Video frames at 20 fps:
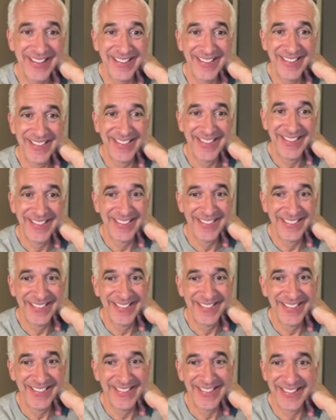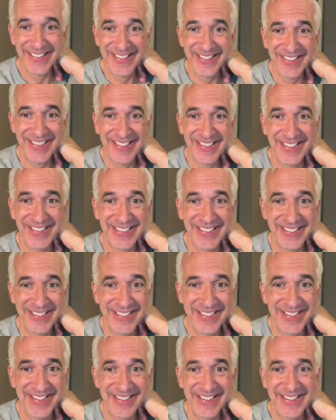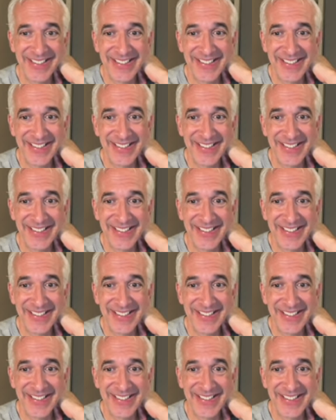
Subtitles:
[no speech]